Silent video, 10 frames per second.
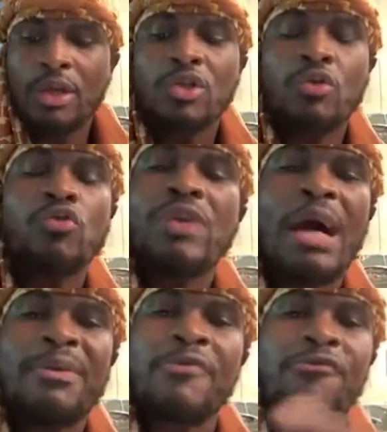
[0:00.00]
So do
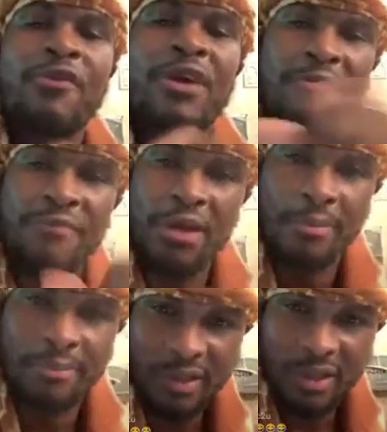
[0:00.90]
not be afraid of
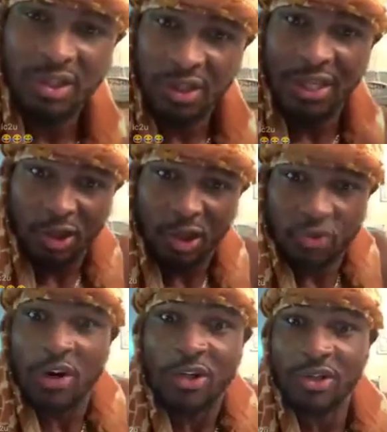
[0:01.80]
them. This is the
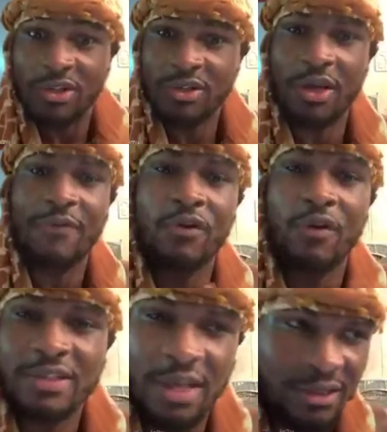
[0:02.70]
instructions of the
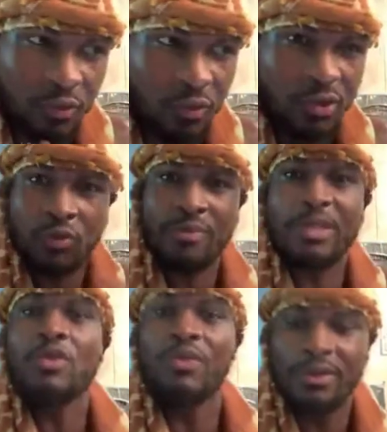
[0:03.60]
Christ conscious. This is what you would
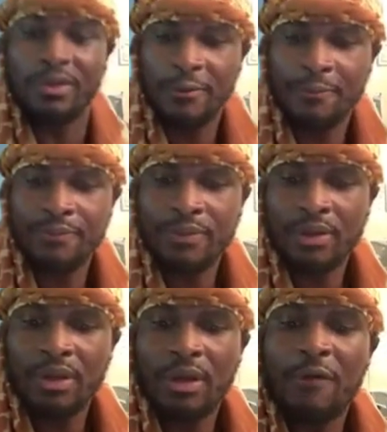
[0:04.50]
be doing.
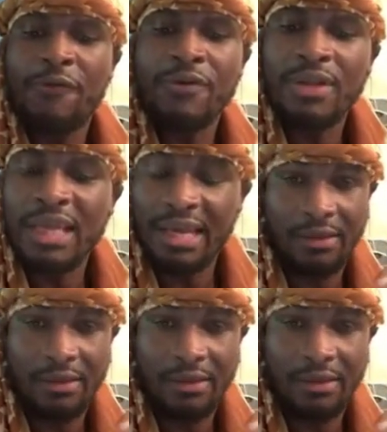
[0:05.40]
For